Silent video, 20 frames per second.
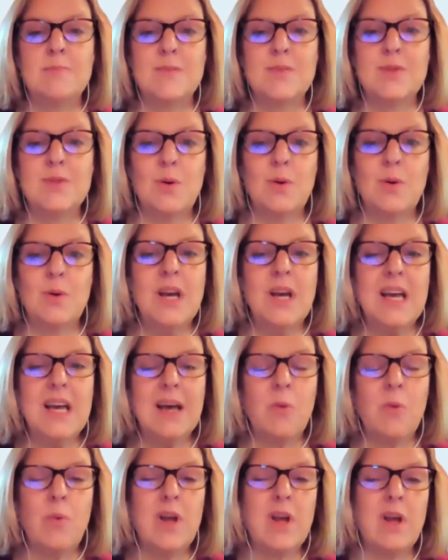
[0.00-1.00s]
So
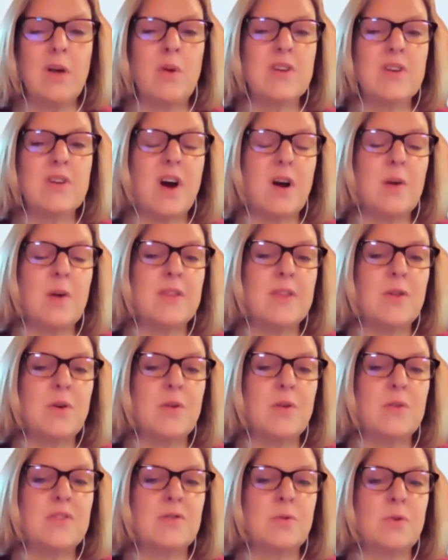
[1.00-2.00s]
we talk about
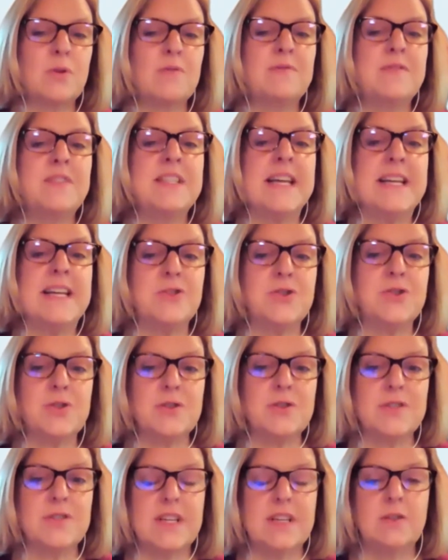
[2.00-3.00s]
those as sort of
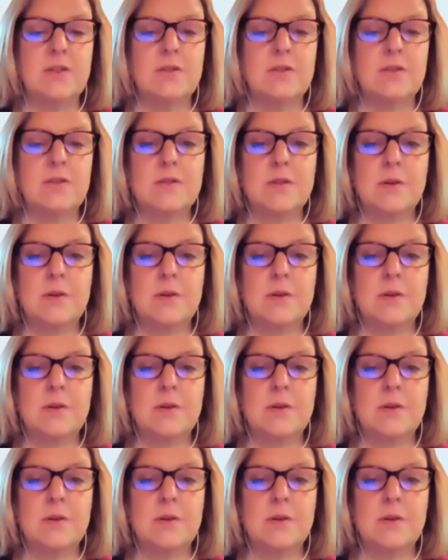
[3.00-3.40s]
danger signals.